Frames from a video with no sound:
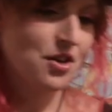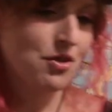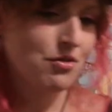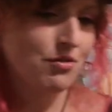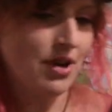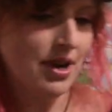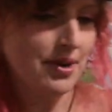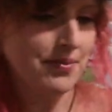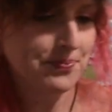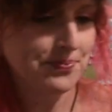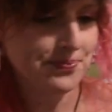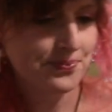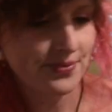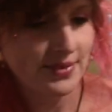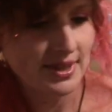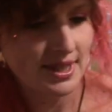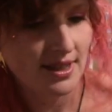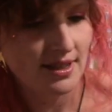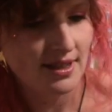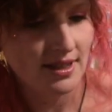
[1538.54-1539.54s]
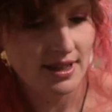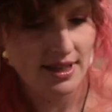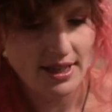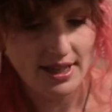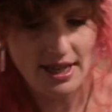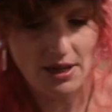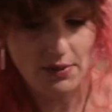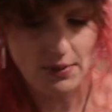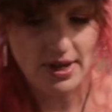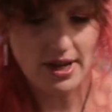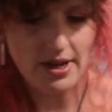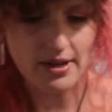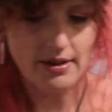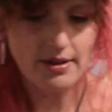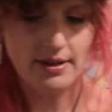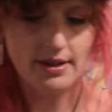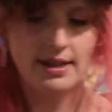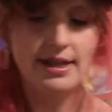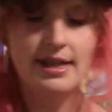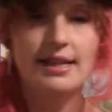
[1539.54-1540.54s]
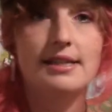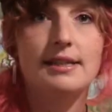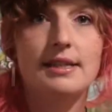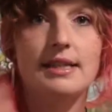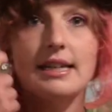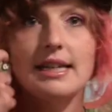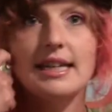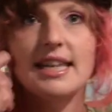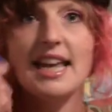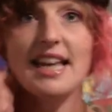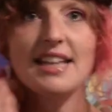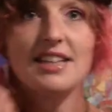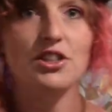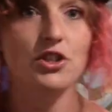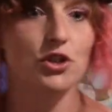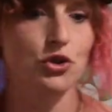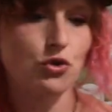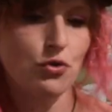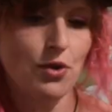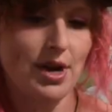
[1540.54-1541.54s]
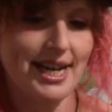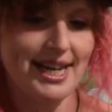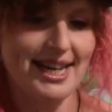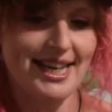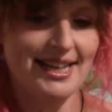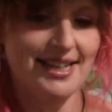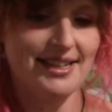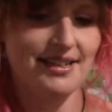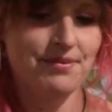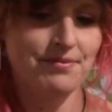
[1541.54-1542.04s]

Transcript: Right, here we go. Let's get straight in